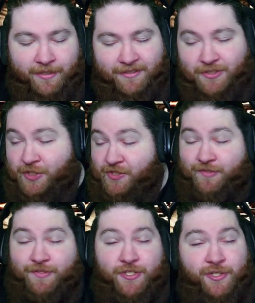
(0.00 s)
just
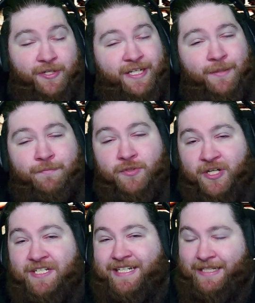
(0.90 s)
straight up
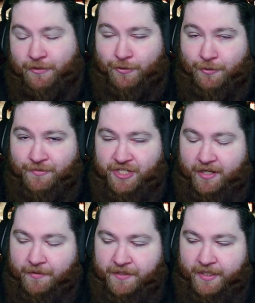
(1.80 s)
tried to kill her own
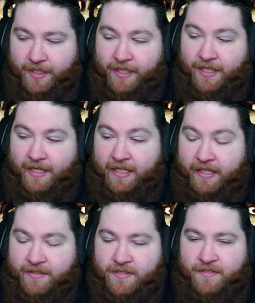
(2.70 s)
child.
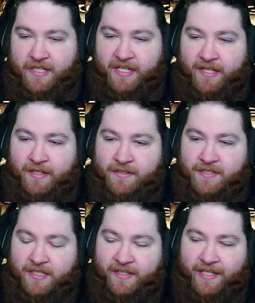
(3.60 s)
And
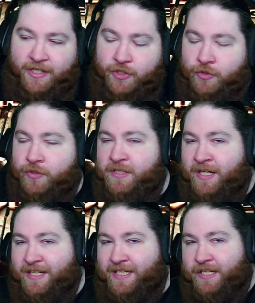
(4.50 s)
they could
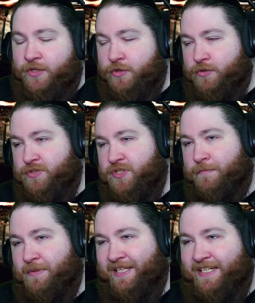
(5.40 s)
not get her to
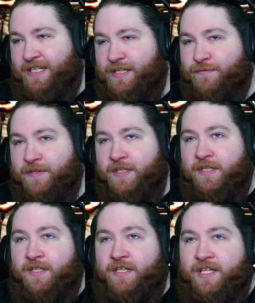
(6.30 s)
believe
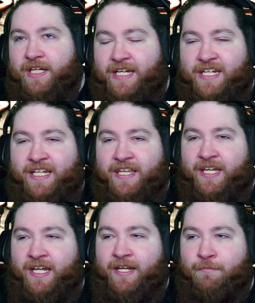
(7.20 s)

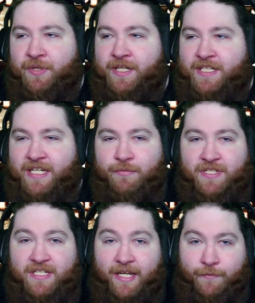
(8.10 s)
anything but he was a
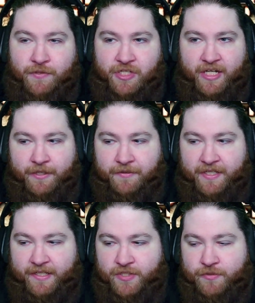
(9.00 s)
devil child.
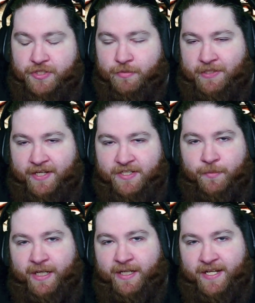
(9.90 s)
So she was locked
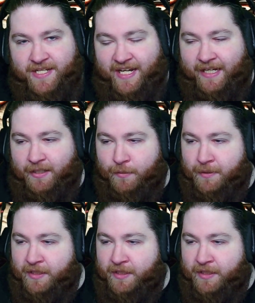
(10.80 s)
away in an asylum.